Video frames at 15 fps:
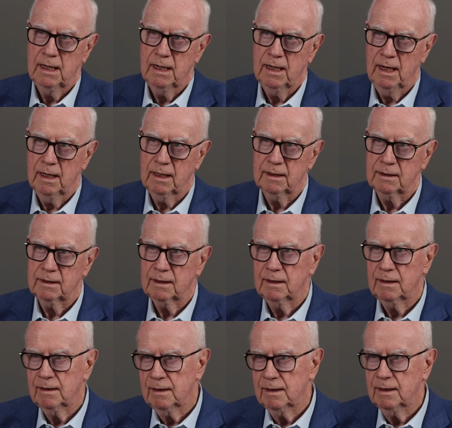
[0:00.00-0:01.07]
Now,
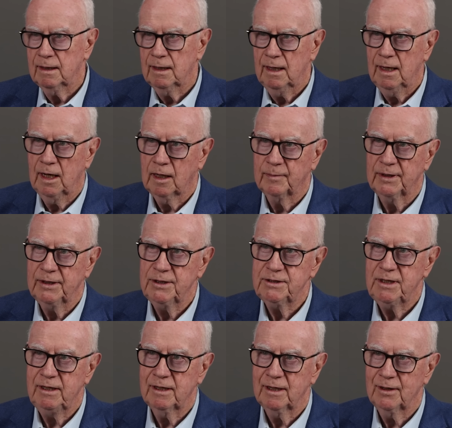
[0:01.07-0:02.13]

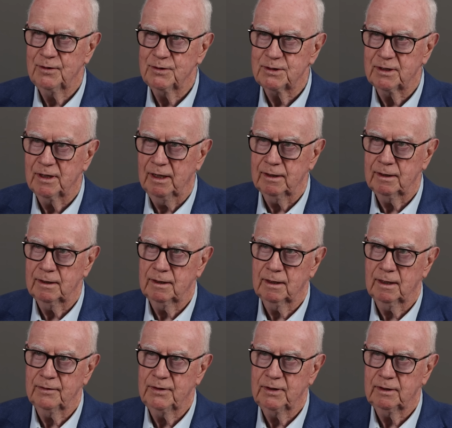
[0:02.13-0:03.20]
Albanese knows that.
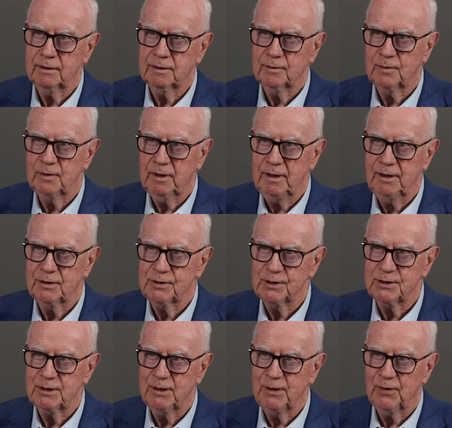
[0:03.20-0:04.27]
I think the really
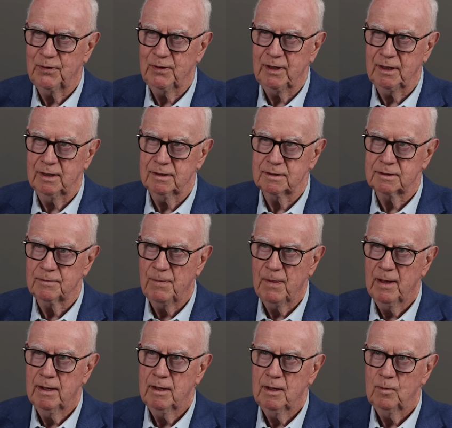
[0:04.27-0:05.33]
interesting thing is
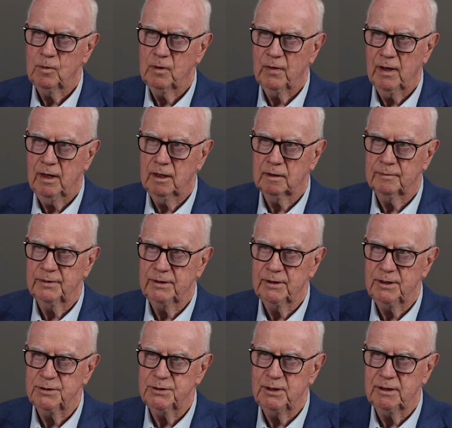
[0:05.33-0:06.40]
whether
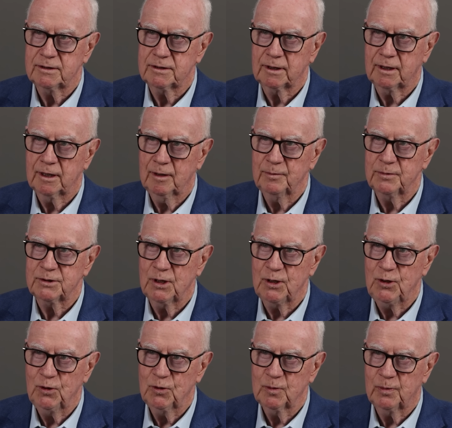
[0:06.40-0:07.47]
Albanese succumbs to
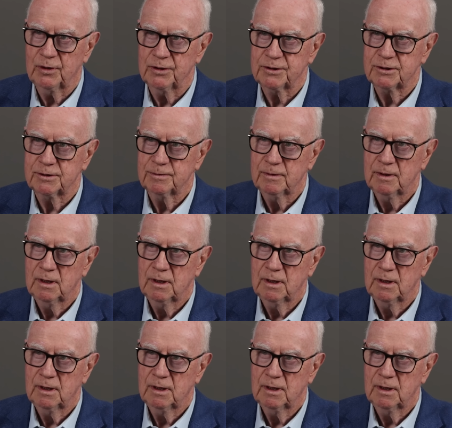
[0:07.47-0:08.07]
hubris.